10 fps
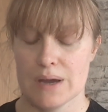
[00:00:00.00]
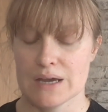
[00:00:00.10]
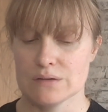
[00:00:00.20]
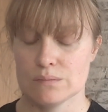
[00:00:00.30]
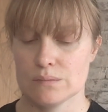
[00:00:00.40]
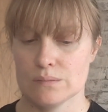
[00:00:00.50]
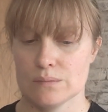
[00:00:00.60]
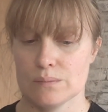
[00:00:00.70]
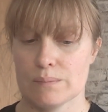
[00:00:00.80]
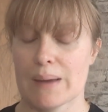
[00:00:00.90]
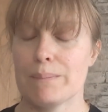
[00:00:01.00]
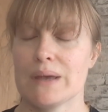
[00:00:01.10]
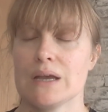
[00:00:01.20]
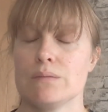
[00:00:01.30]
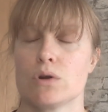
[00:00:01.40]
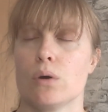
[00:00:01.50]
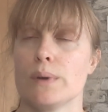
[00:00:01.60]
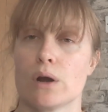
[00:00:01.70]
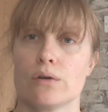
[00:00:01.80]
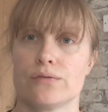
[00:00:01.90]
it meant me
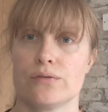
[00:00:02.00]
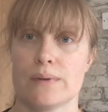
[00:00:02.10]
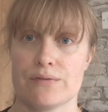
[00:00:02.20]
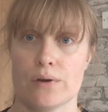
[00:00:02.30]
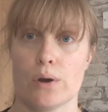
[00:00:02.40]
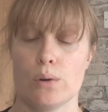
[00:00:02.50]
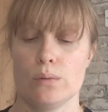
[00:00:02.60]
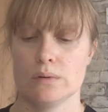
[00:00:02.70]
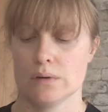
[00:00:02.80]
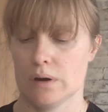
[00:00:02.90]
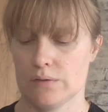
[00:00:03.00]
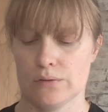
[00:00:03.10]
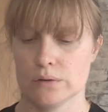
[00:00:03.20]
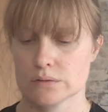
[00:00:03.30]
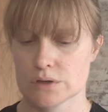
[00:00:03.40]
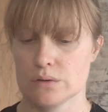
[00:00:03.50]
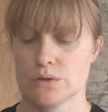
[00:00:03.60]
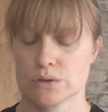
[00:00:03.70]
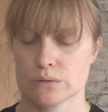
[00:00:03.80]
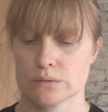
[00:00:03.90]
coming off my phone, off all
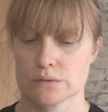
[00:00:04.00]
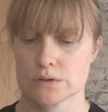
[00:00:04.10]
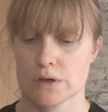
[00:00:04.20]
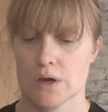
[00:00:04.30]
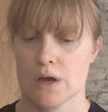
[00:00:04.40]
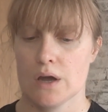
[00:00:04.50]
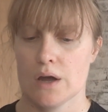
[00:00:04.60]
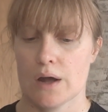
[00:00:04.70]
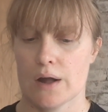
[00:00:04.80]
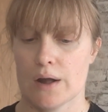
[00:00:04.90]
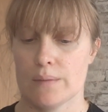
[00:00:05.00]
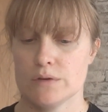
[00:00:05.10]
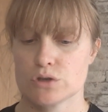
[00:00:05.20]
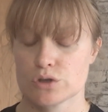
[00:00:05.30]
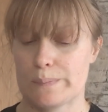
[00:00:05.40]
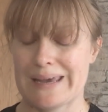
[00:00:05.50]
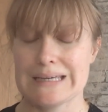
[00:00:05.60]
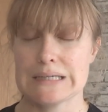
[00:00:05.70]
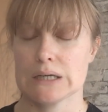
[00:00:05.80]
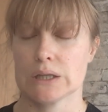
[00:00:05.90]
socials, just
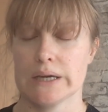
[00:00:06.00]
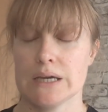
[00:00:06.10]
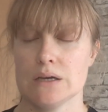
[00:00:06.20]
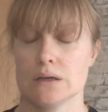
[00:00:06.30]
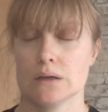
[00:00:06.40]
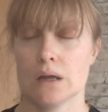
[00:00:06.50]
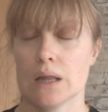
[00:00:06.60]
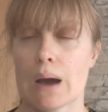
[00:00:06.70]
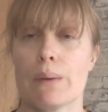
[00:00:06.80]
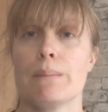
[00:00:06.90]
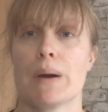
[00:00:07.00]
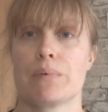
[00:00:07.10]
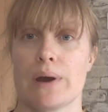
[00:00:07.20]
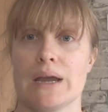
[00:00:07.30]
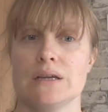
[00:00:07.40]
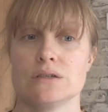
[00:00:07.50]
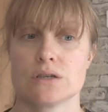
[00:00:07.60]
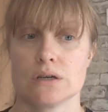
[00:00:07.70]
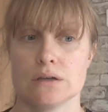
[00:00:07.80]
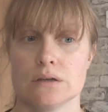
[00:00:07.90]
basically allowing my brain
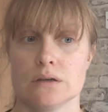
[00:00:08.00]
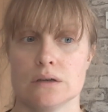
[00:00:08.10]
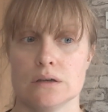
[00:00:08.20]
to